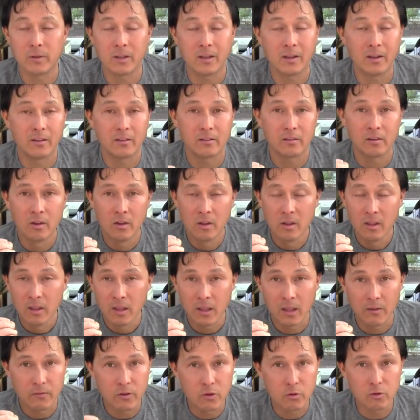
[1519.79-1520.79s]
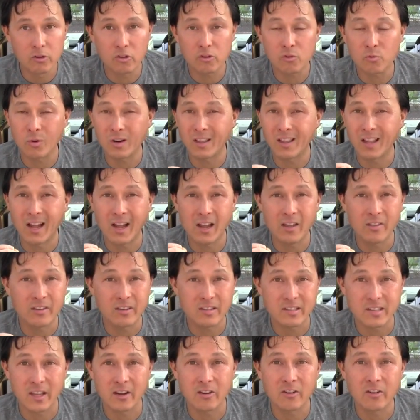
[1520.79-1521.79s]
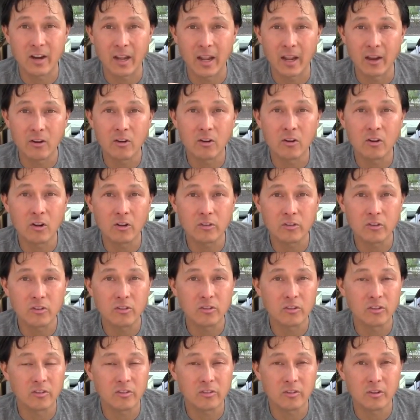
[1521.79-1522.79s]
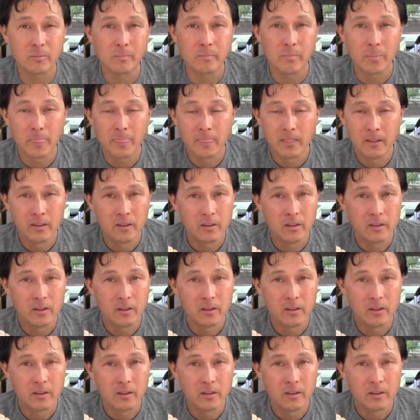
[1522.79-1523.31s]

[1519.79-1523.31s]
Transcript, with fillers: because if you just rely on the standard agriculture system,